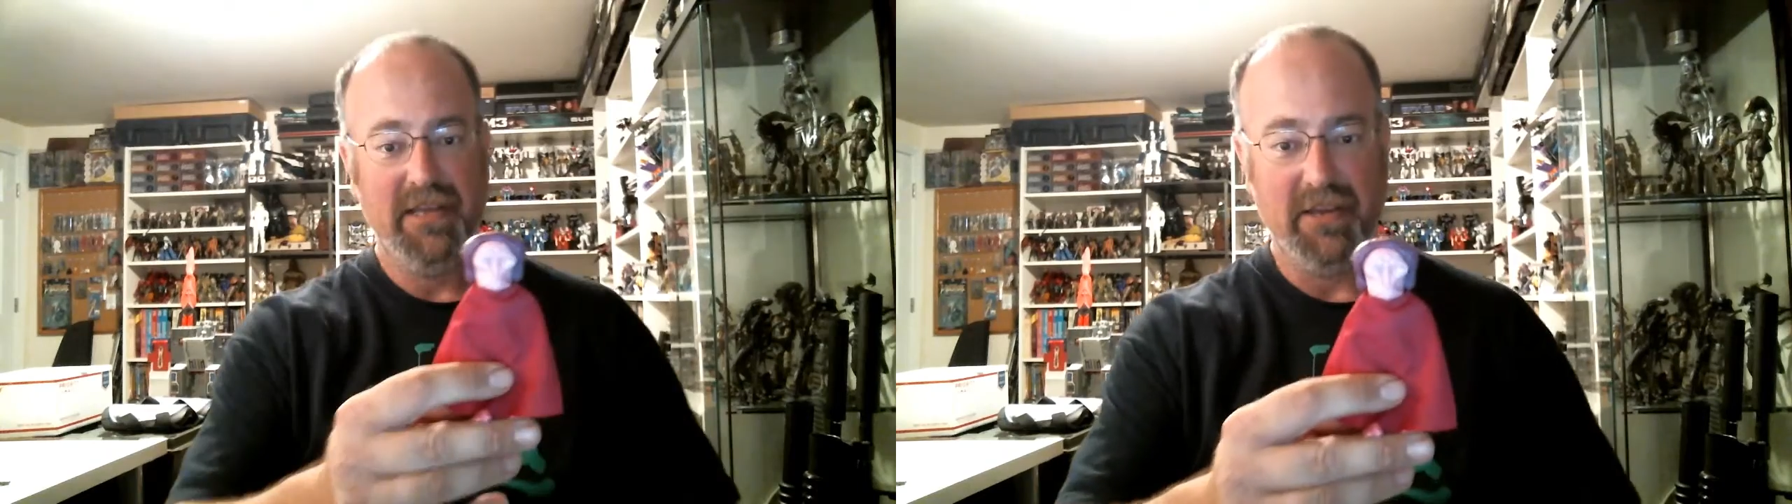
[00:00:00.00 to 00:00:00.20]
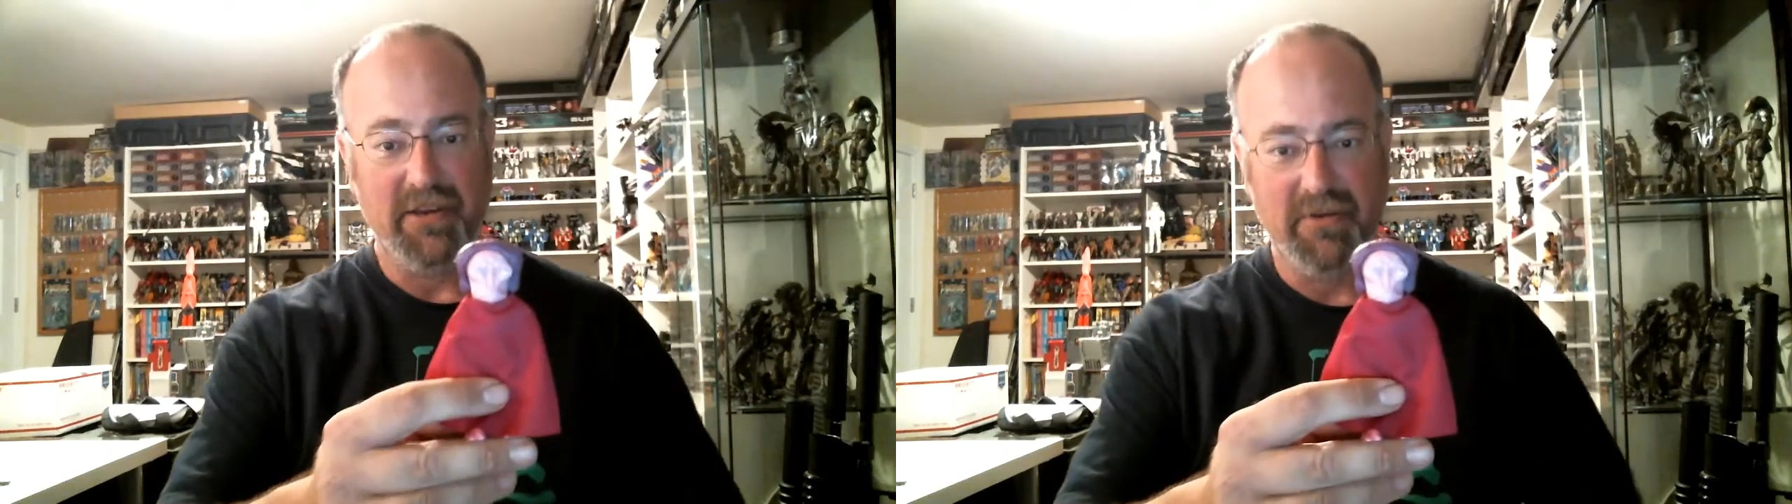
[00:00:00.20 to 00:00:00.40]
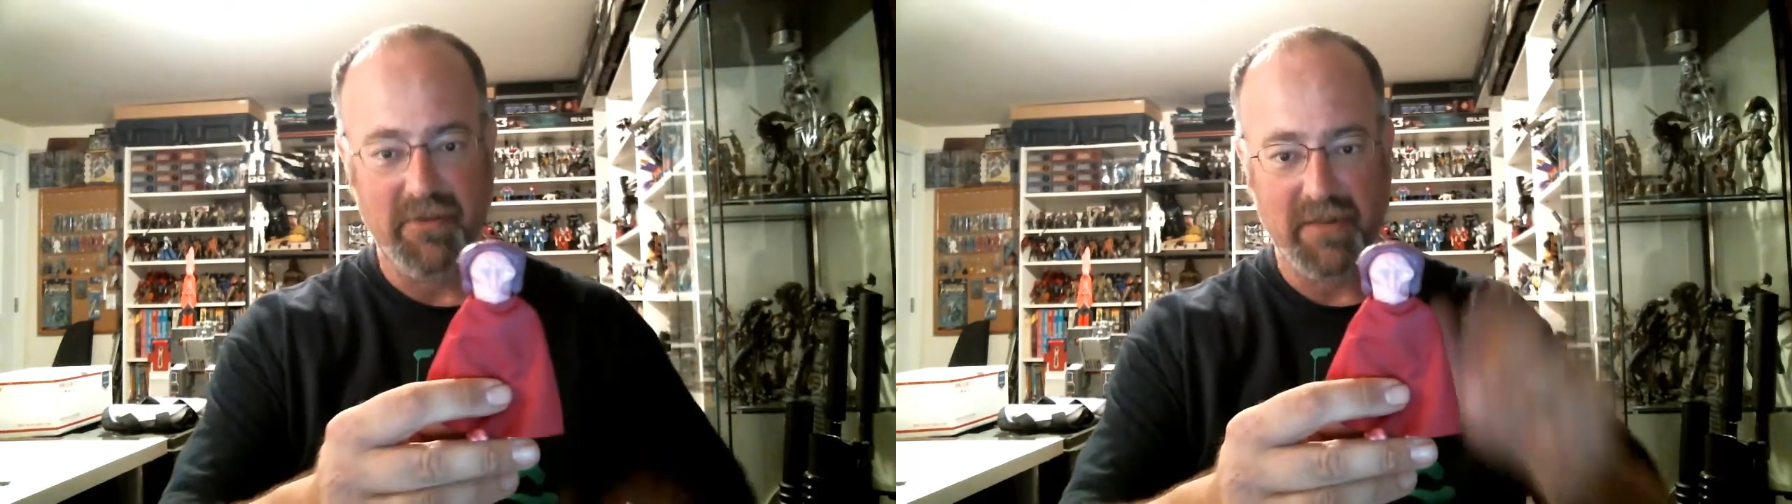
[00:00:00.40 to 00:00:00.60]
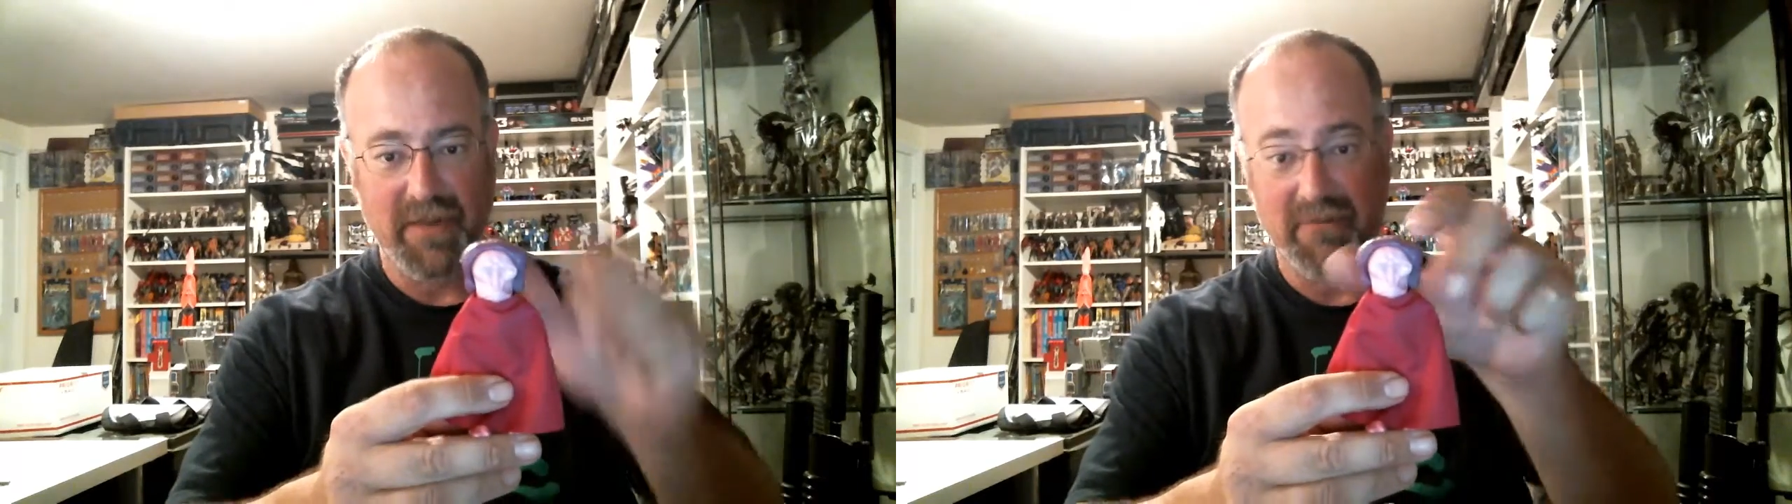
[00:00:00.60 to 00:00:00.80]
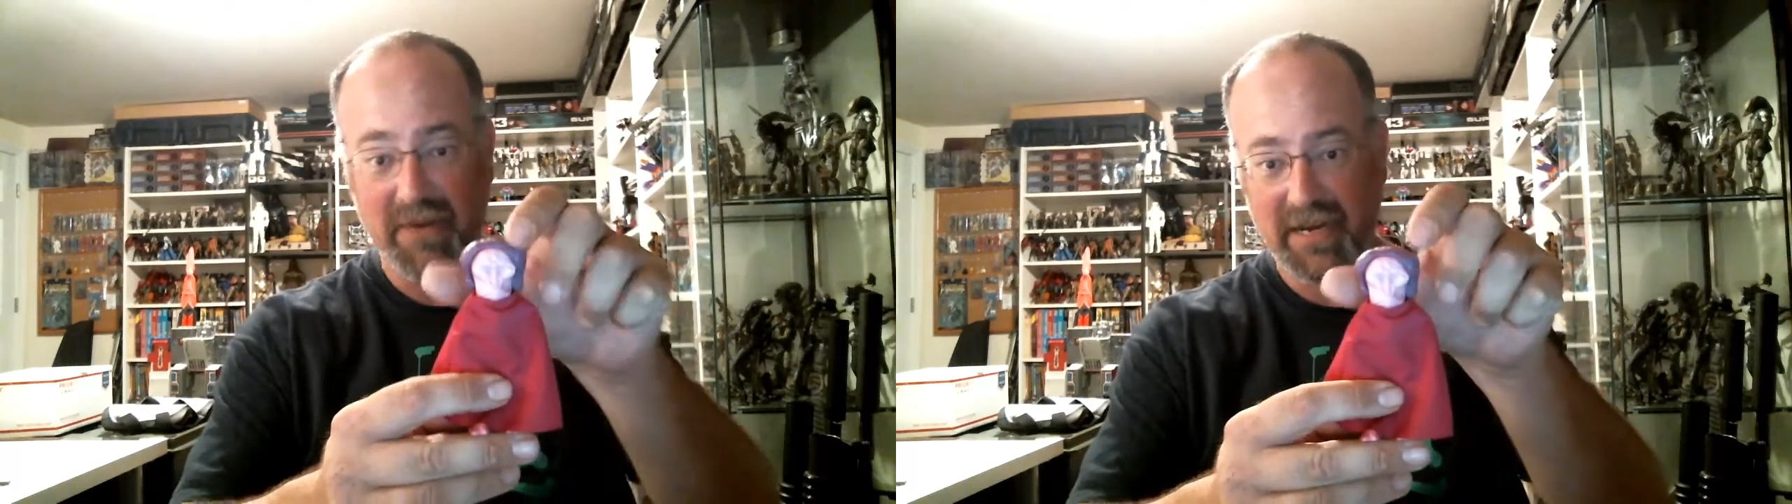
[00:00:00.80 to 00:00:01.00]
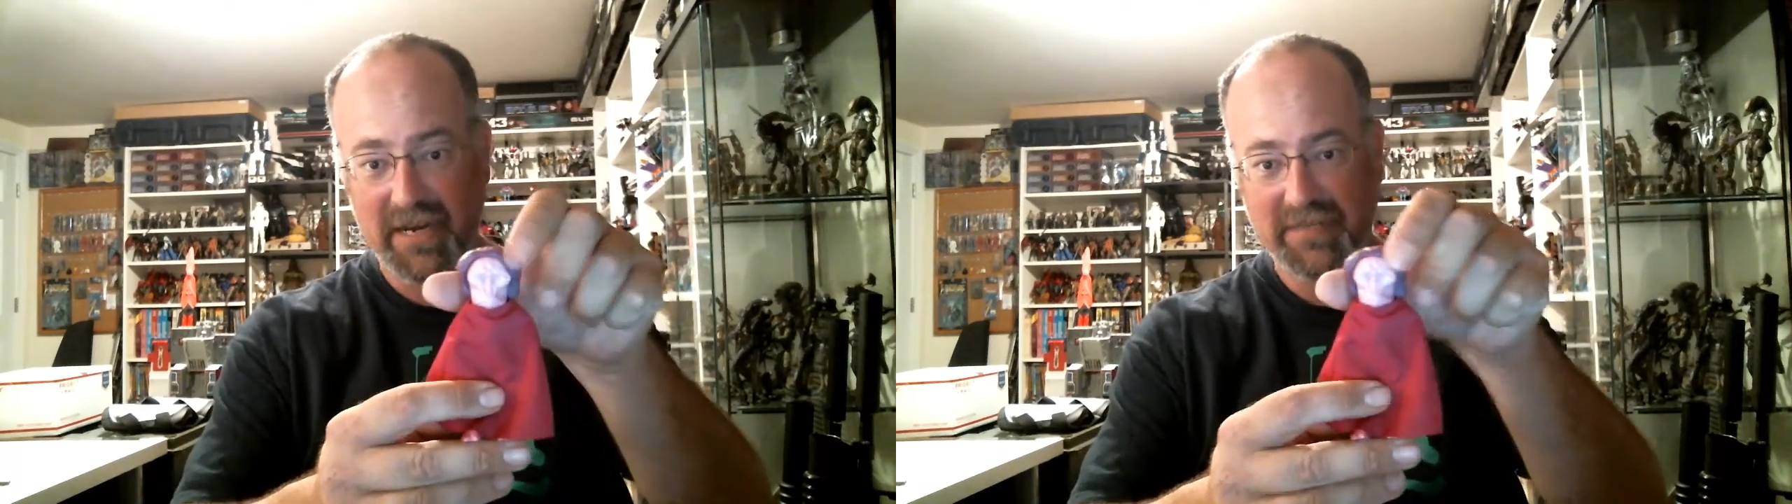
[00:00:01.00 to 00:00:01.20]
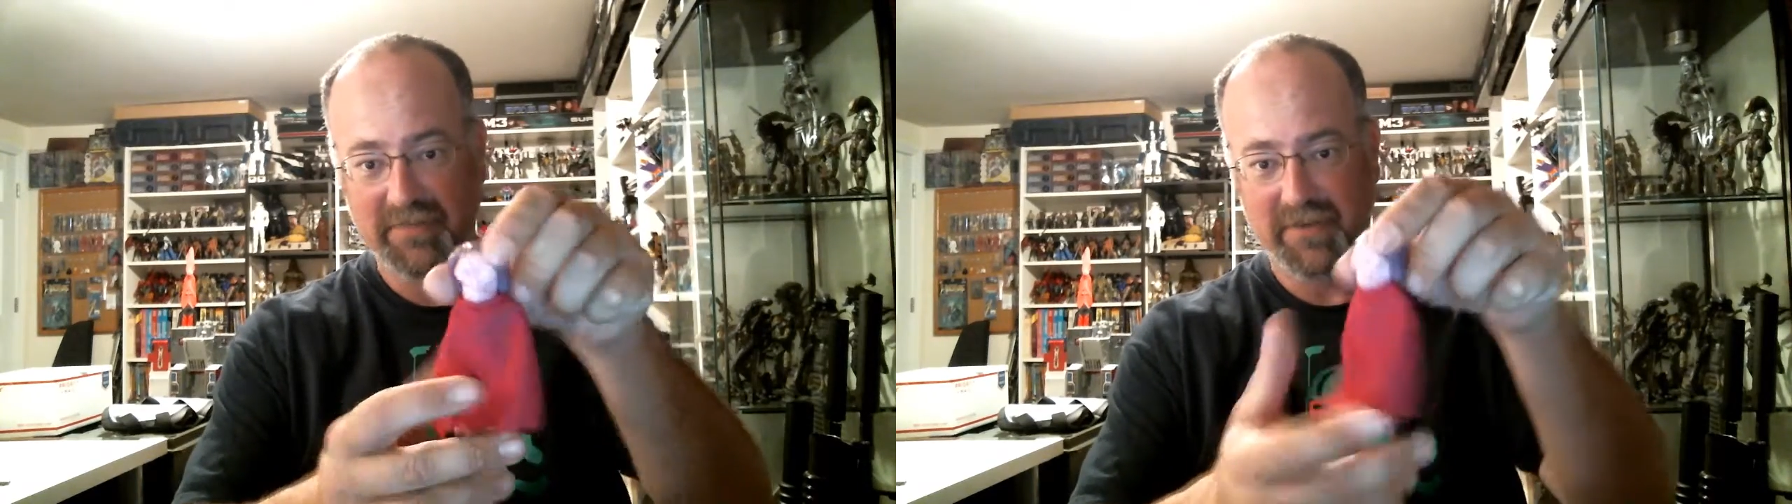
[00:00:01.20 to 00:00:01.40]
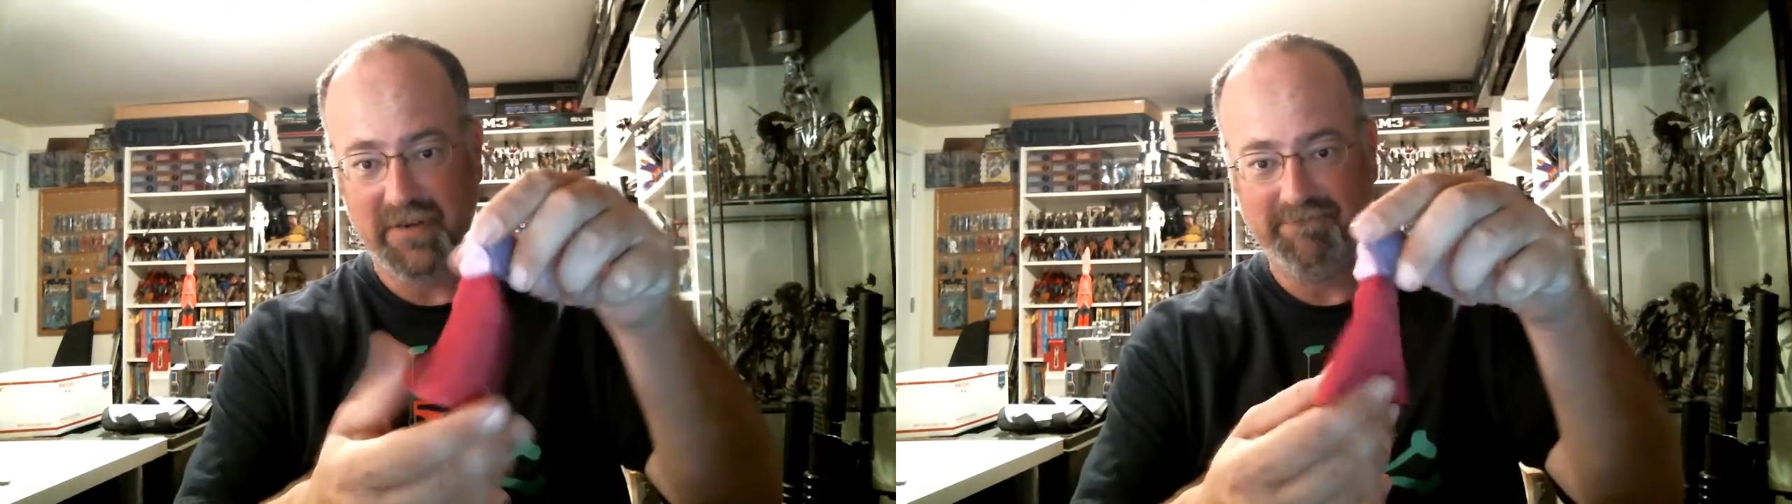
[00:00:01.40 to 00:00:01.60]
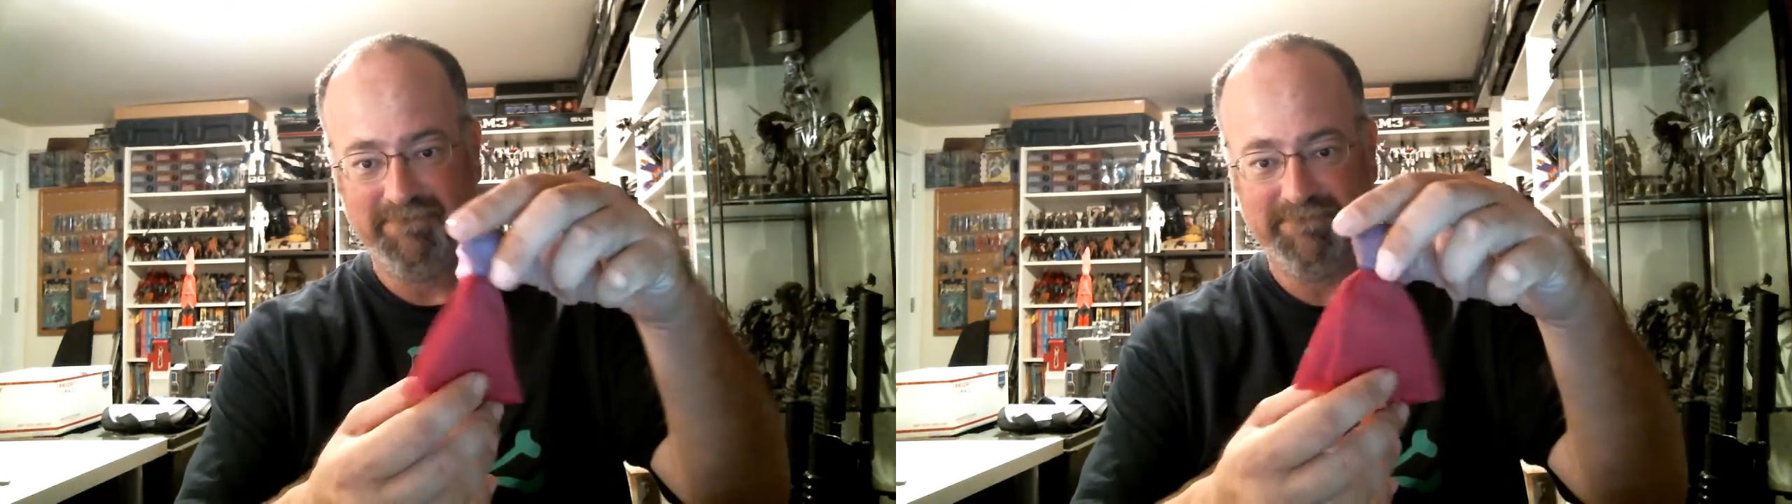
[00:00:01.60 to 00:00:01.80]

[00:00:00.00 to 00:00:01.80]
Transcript: You know where you might recognize him from?